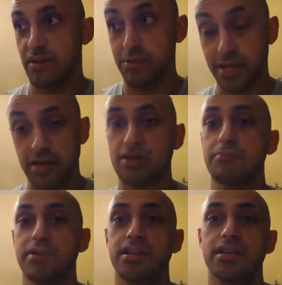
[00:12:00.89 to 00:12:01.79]
if I plan on
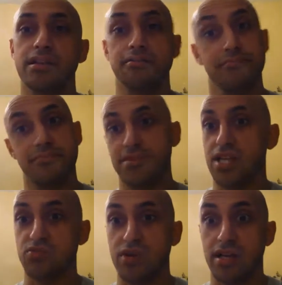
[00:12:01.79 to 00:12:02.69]
competing,
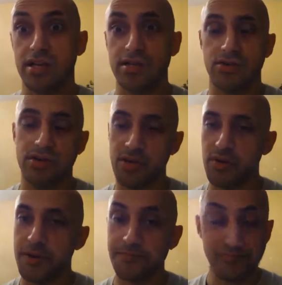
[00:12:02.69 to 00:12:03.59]
that's what I got to do
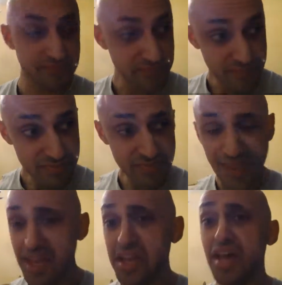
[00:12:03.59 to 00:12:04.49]
anyway.
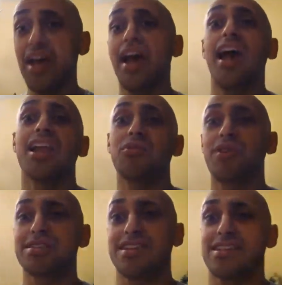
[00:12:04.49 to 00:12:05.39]

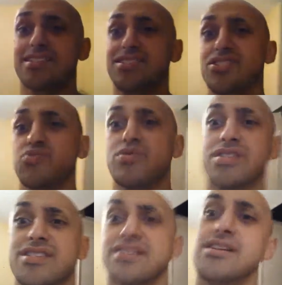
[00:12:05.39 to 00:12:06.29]
Anyways, guys, just
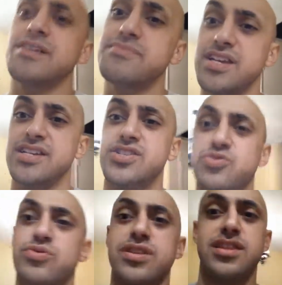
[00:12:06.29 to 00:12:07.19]
wanted to update
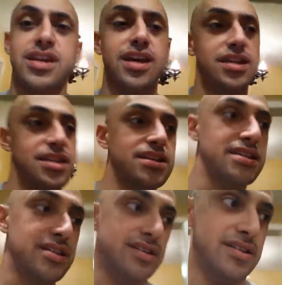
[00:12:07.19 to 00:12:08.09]
you with that.
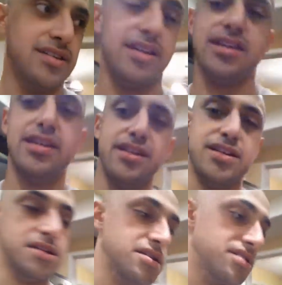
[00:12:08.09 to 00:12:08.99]

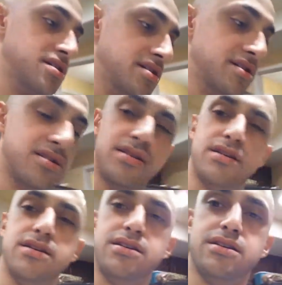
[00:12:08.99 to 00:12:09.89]
And
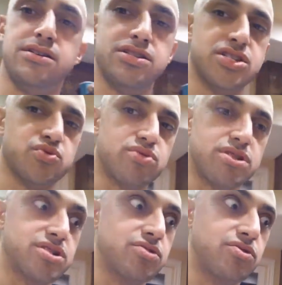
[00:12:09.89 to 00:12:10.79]
just
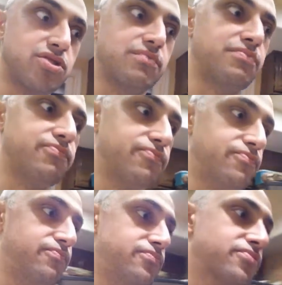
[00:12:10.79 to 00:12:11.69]
want to show you the,
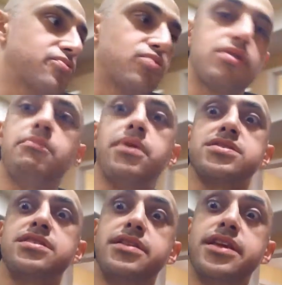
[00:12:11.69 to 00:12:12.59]
what I'm
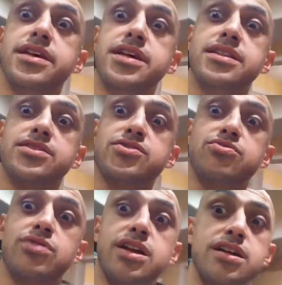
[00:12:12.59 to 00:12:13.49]
about to dig
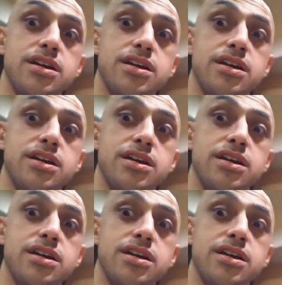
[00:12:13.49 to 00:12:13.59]
into right